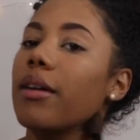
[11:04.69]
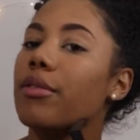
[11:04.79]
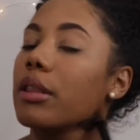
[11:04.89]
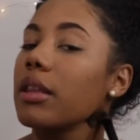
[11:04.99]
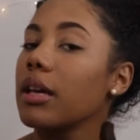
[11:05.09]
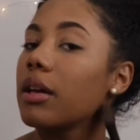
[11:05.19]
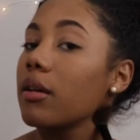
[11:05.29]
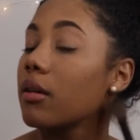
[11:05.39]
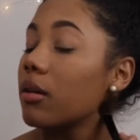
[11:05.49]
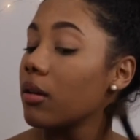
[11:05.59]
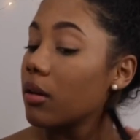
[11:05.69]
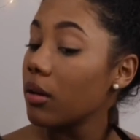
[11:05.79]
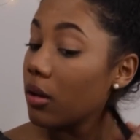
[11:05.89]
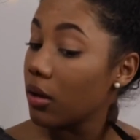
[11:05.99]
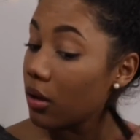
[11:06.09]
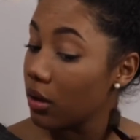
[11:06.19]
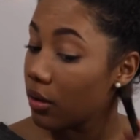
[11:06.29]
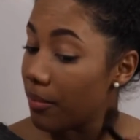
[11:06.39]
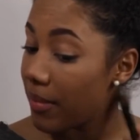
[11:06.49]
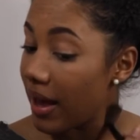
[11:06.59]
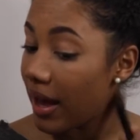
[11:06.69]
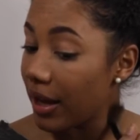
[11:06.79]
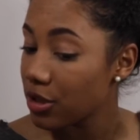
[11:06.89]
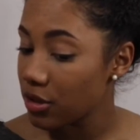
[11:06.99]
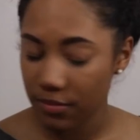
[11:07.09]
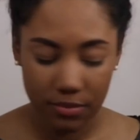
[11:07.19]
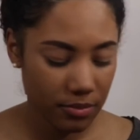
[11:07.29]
everything match.